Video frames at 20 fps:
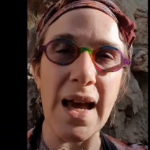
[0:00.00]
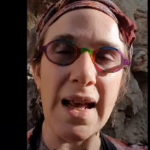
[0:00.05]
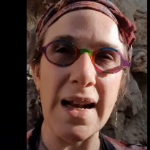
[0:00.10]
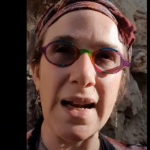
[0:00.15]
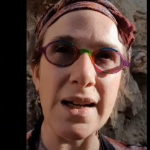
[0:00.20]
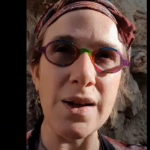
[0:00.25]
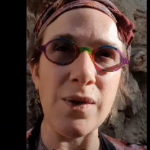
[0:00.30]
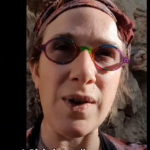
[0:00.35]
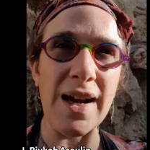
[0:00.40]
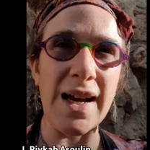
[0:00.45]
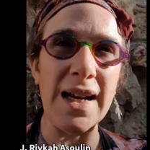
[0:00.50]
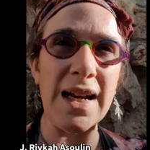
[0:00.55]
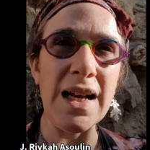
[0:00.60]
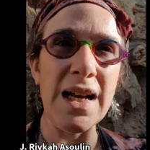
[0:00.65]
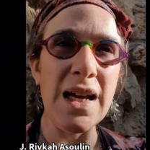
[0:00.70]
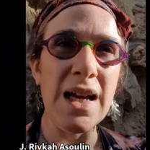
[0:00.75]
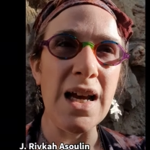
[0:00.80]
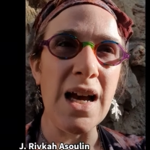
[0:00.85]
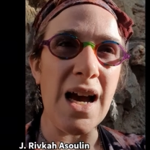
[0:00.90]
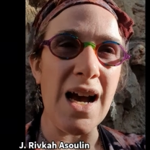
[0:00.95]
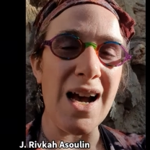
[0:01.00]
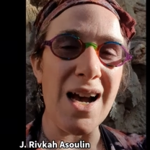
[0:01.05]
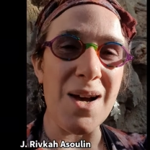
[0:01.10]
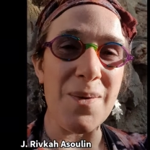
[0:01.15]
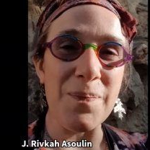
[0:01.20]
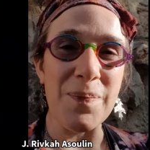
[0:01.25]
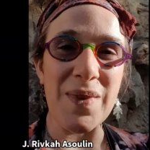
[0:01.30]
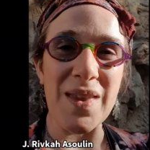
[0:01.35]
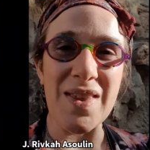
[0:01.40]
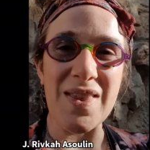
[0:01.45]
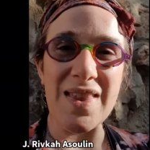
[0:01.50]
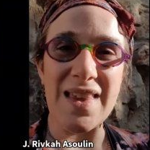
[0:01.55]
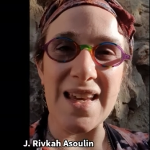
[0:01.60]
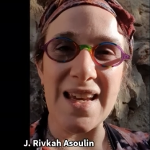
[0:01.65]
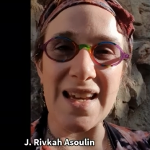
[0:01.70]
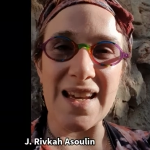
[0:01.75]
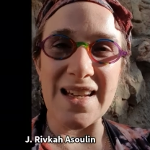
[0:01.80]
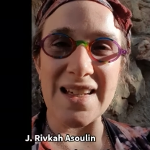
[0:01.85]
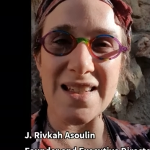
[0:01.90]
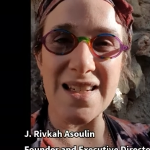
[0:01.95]
At any rate,
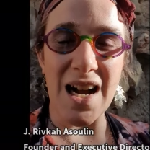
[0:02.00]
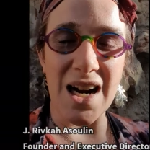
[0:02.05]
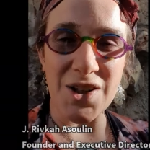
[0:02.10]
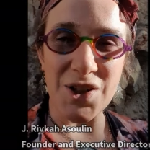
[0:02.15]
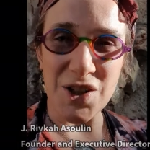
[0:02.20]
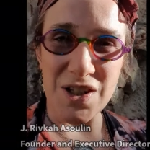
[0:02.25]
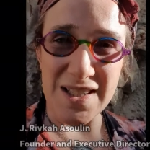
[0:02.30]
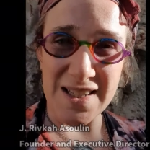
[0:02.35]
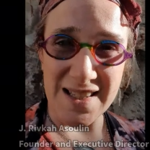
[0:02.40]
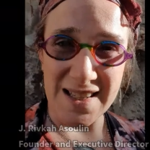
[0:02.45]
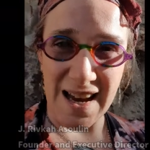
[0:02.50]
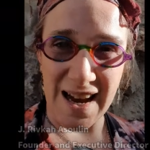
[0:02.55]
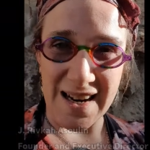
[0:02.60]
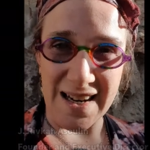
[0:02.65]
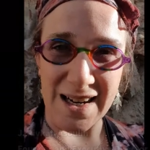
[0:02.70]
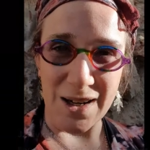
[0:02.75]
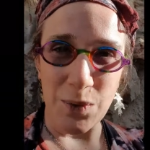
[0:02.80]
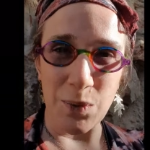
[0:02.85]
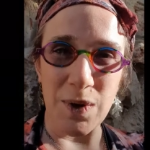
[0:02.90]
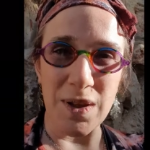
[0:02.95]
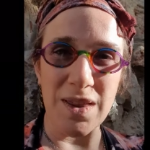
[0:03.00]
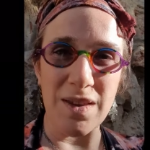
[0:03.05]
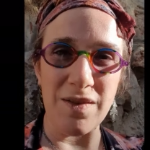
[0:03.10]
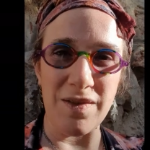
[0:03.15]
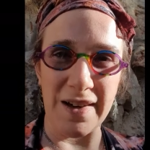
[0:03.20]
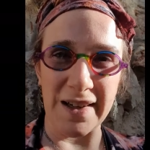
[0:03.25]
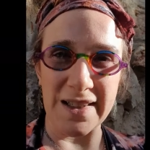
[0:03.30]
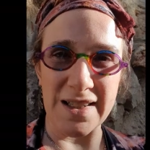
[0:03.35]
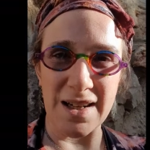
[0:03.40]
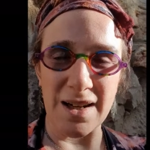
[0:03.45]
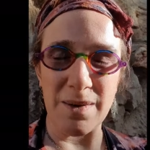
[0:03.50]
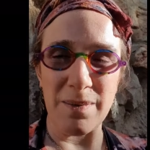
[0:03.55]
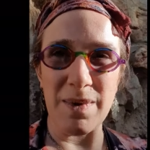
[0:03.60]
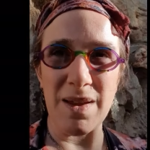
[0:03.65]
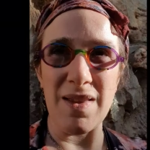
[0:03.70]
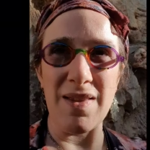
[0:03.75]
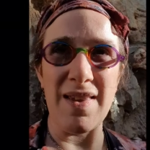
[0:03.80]
the doctor decided with the victim